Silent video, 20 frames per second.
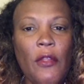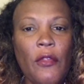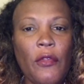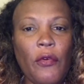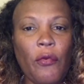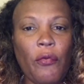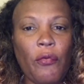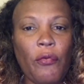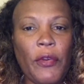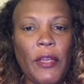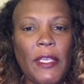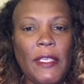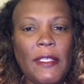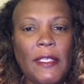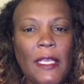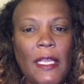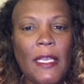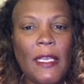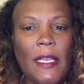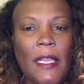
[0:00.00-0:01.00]
the
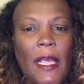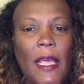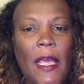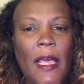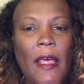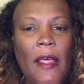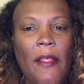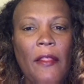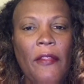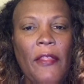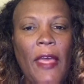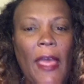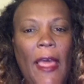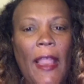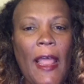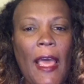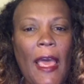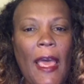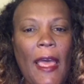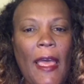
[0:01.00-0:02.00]
reason
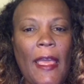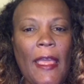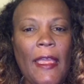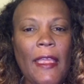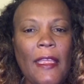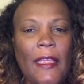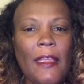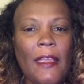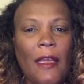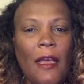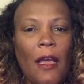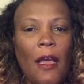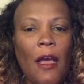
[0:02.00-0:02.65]
that I